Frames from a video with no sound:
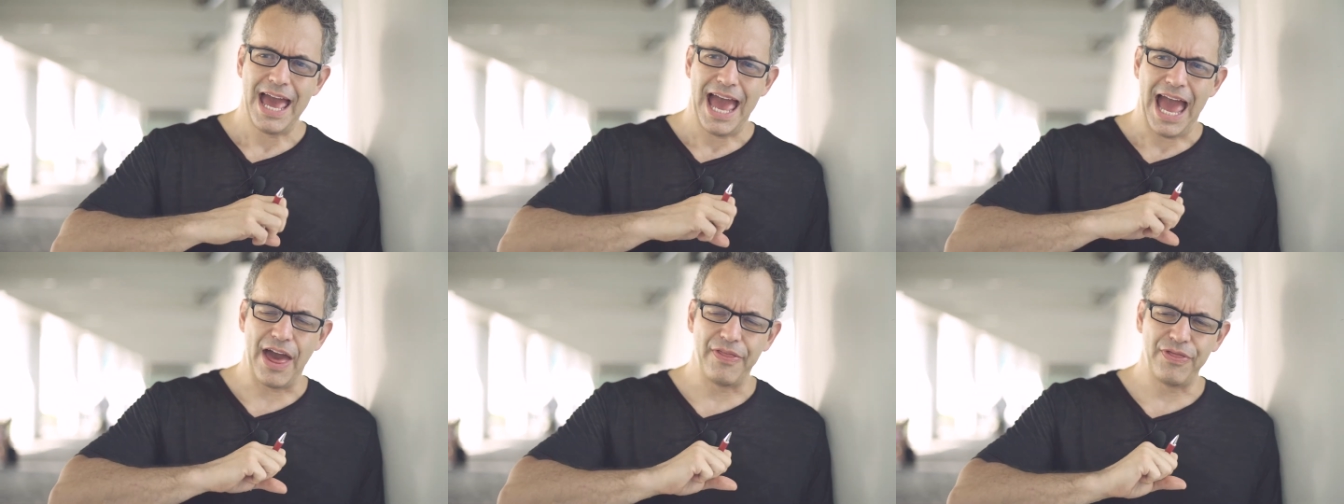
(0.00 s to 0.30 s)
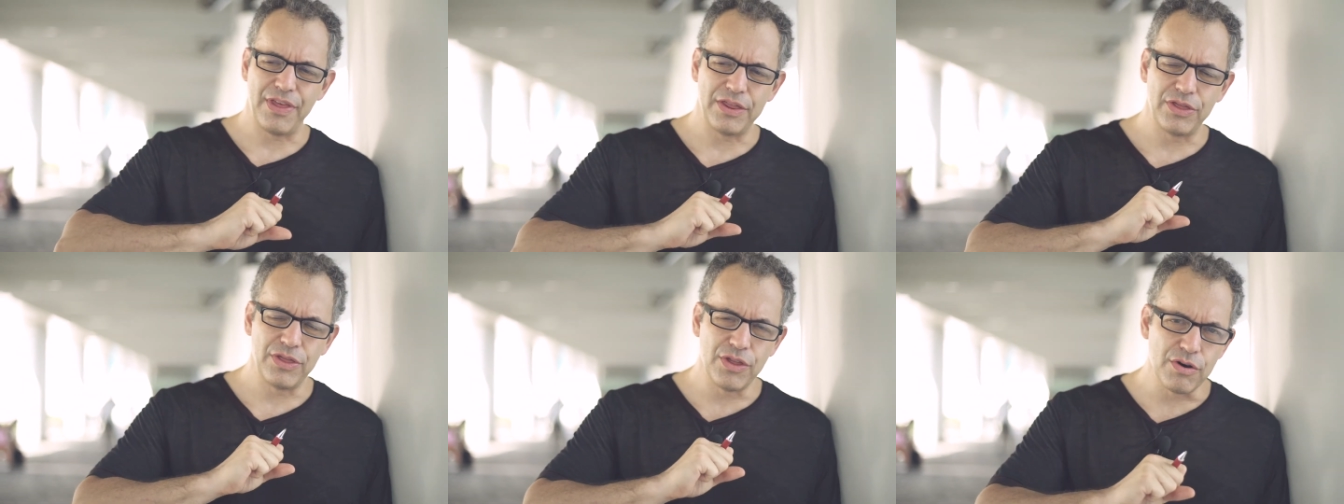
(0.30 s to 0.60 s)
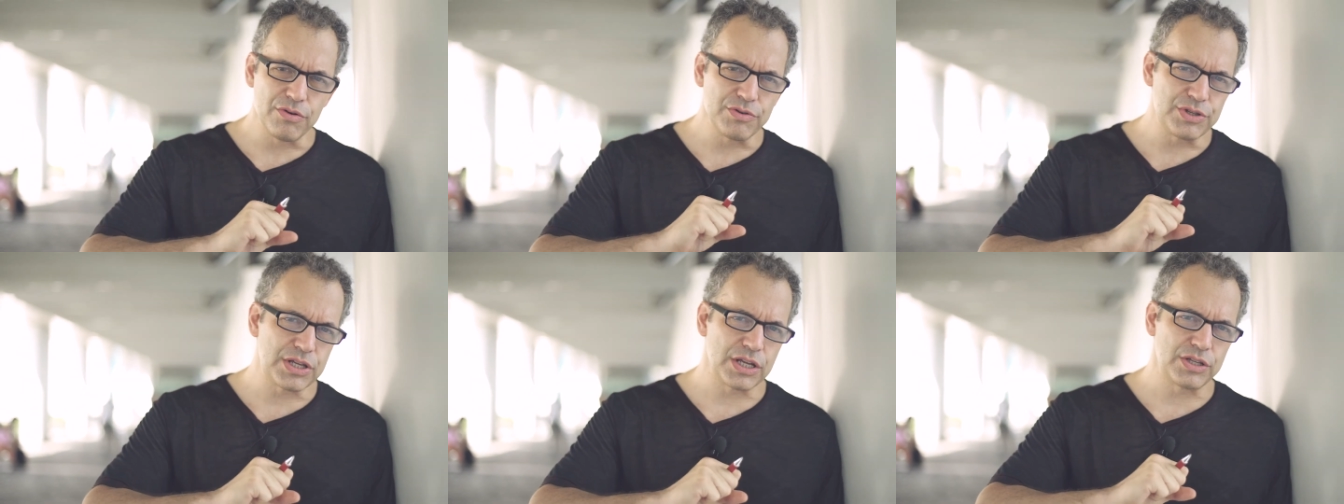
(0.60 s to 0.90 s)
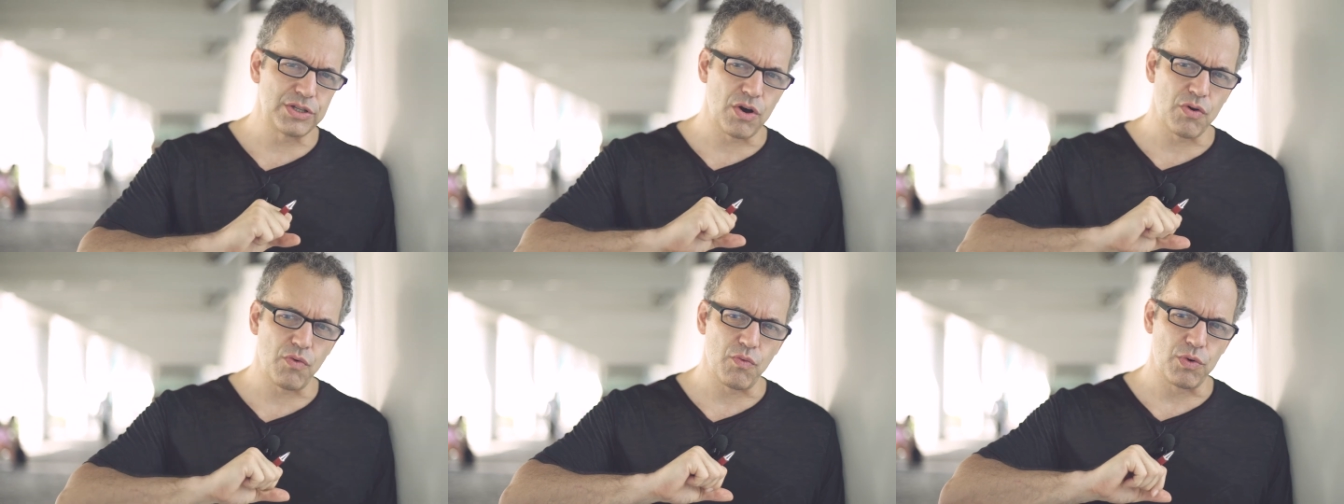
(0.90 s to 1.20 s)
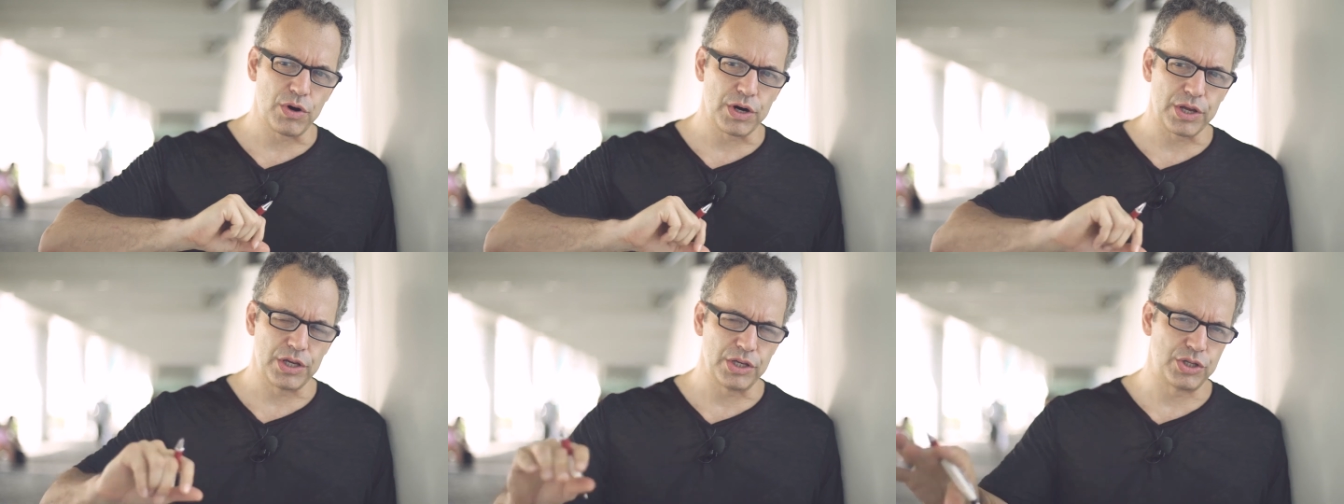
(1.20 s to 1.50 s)
And then those that don't
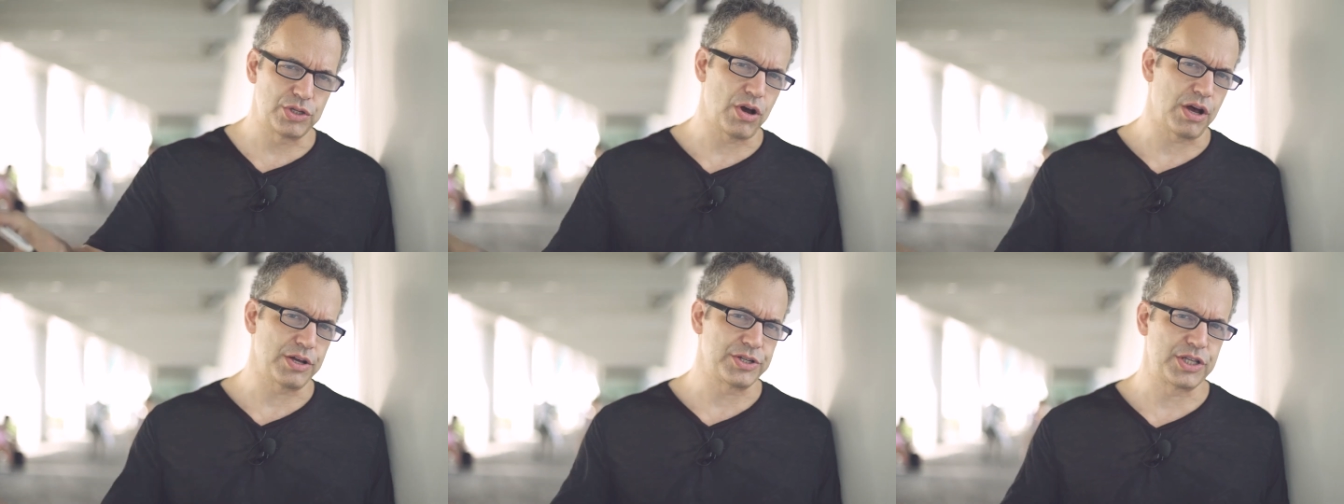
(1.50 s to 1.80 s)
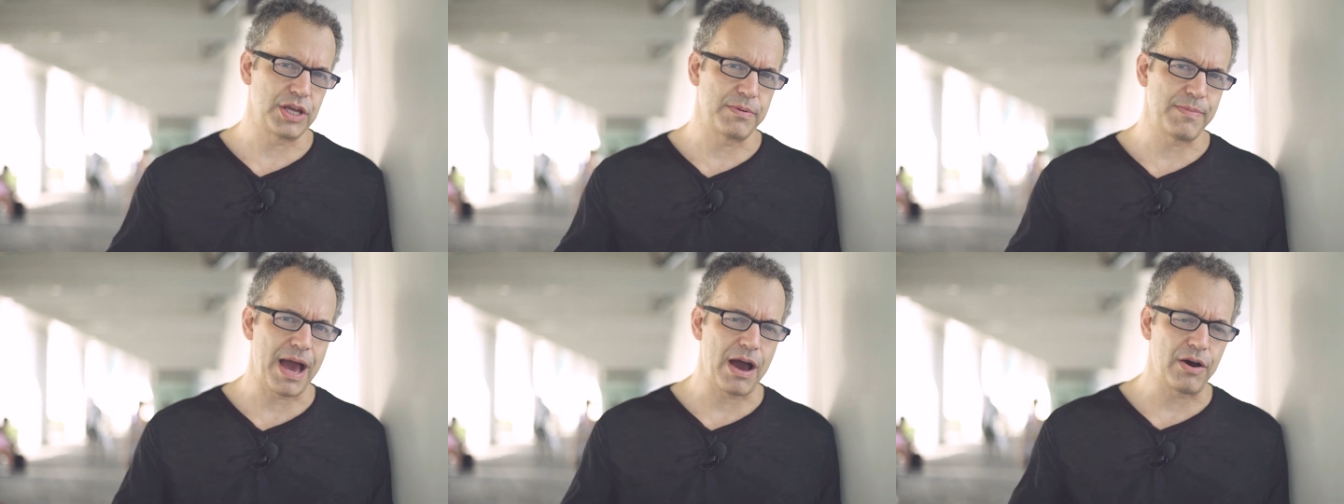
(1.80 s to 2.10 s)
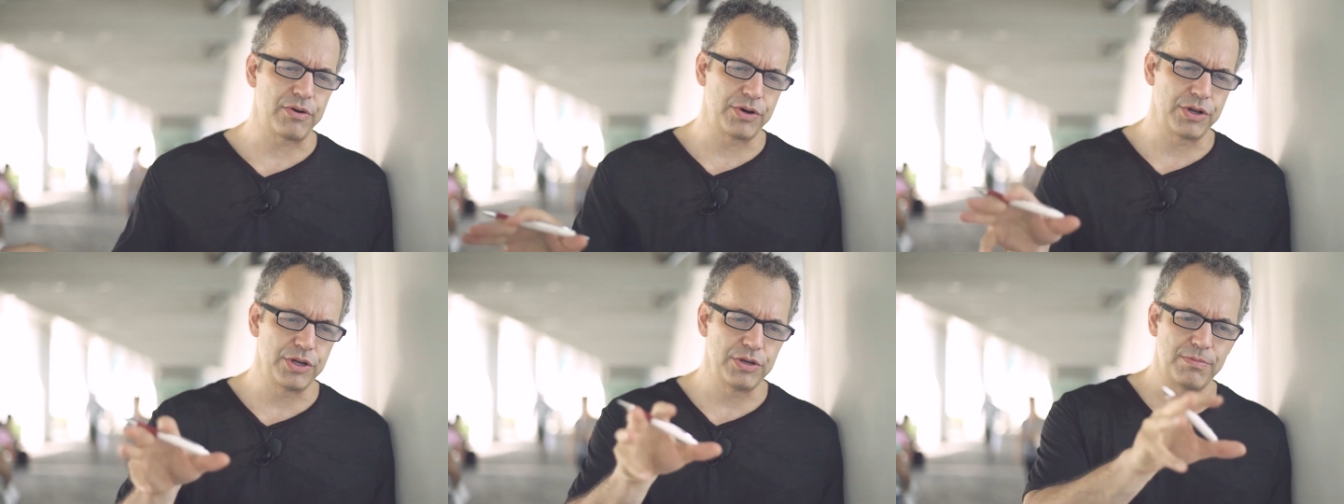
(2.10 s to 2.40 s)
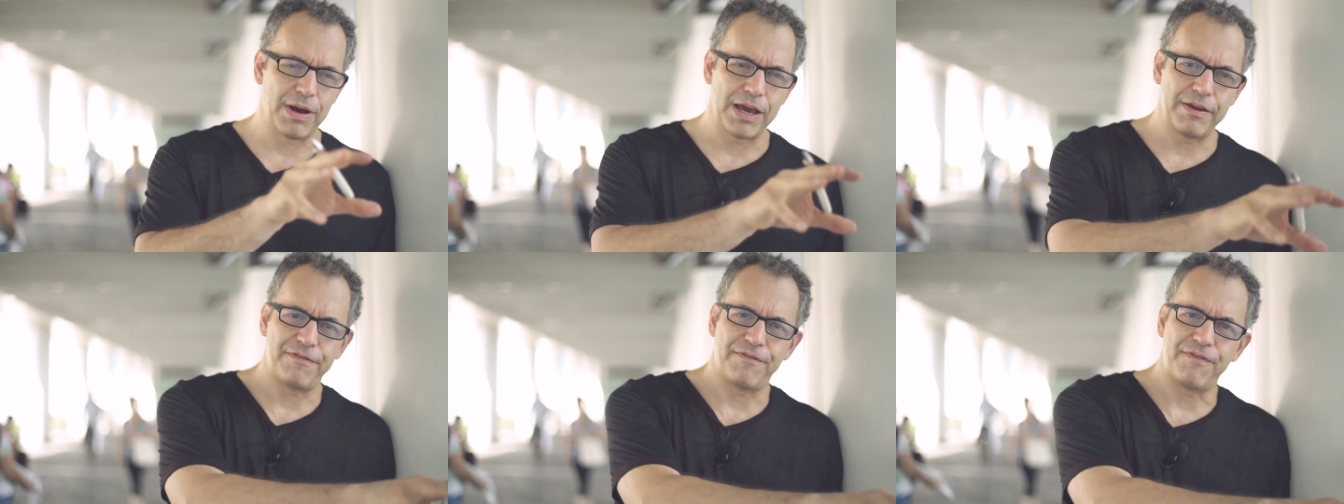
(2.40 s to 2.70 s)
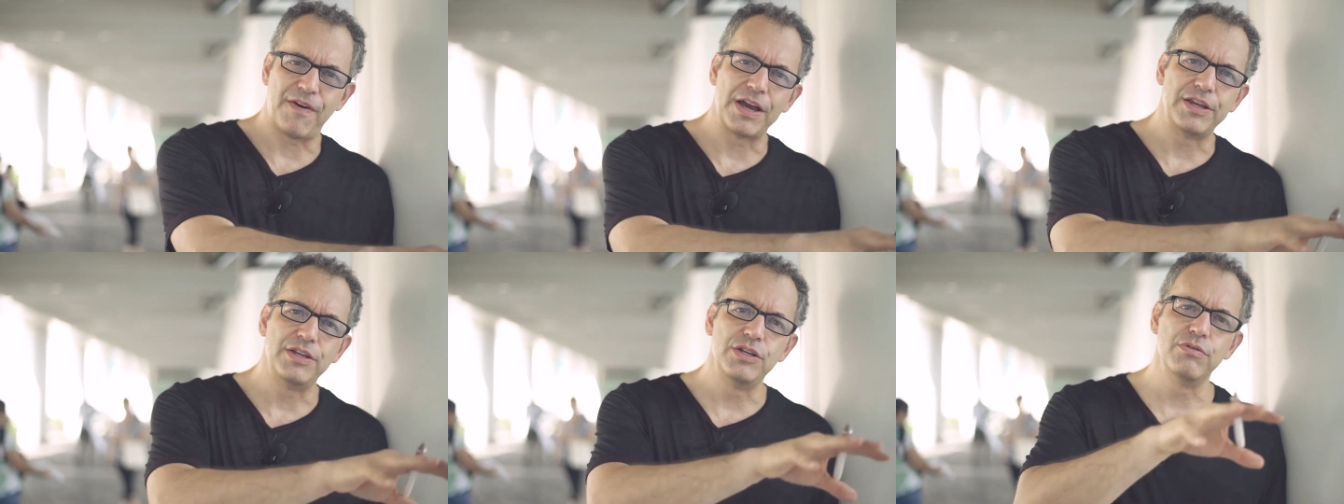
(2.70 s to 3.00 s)
work, you toss them out, or you might
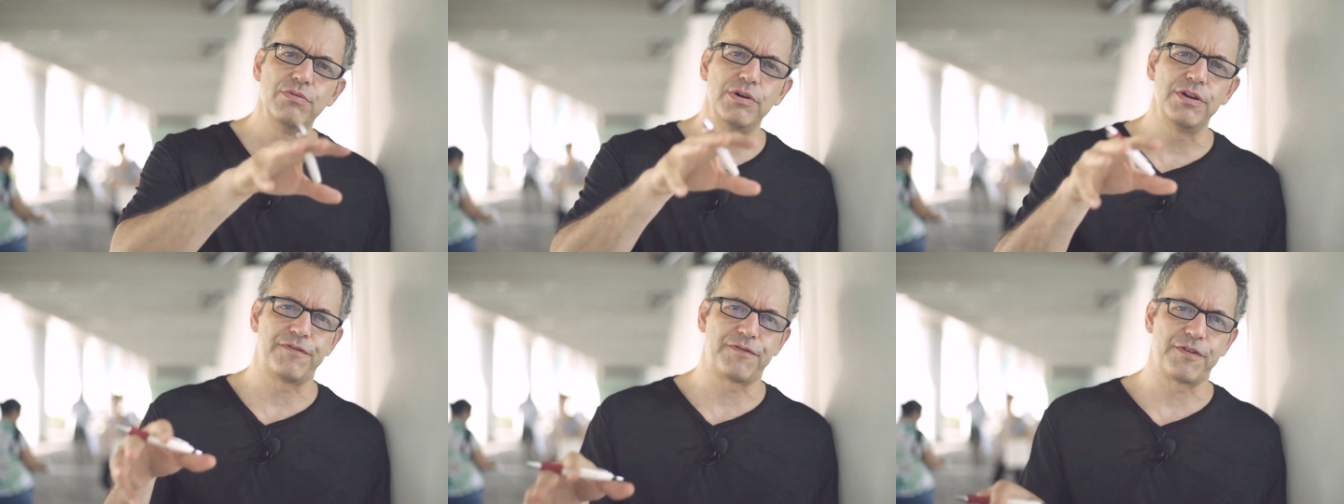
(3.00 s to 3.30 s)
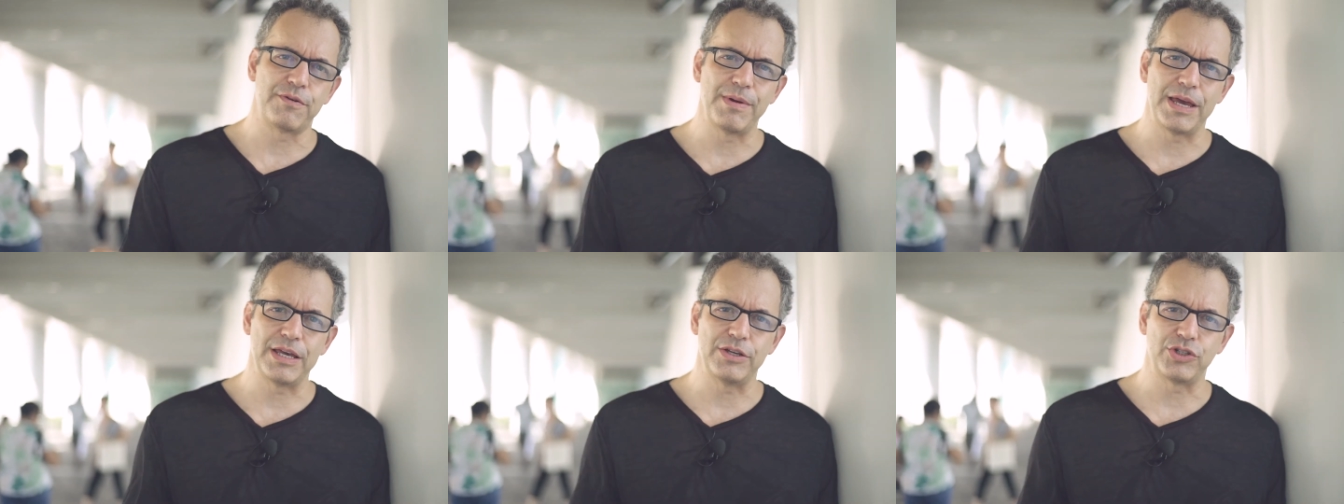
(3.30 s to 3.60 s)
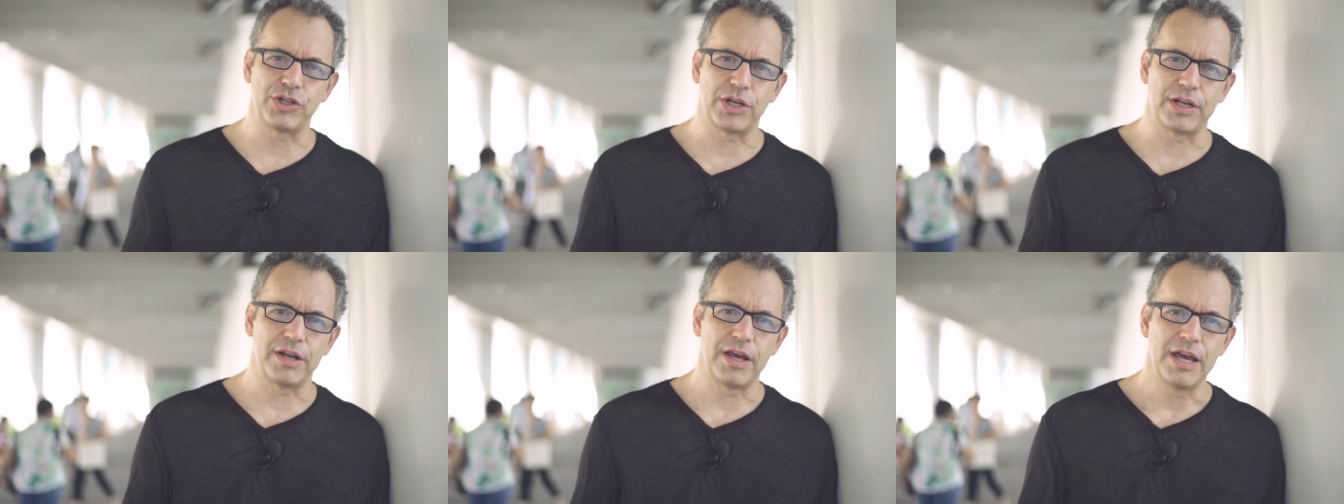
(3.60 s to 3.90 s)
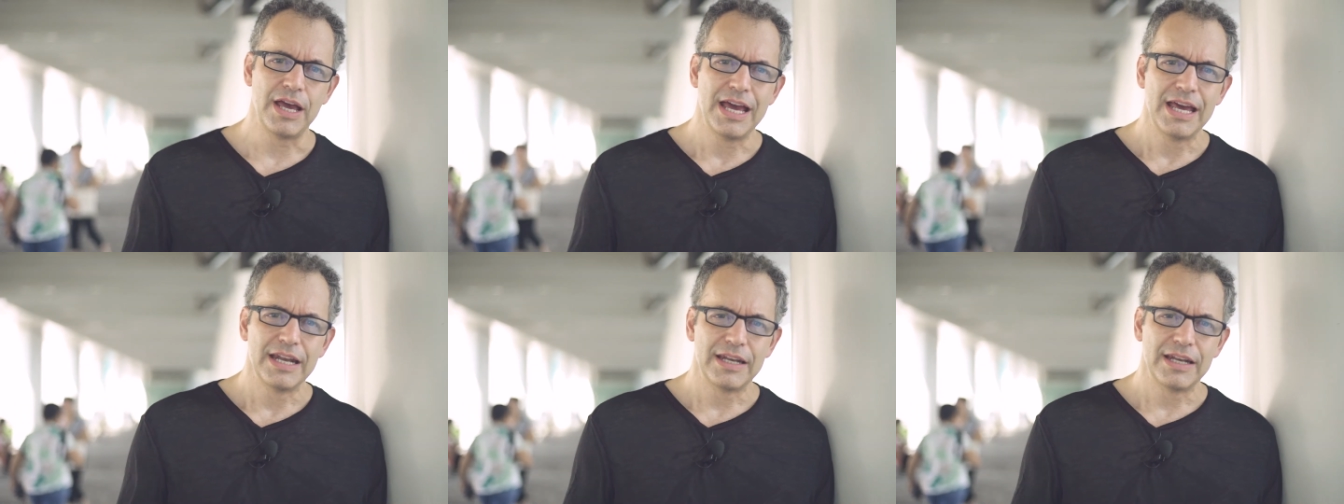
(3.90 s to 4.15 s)
find new information.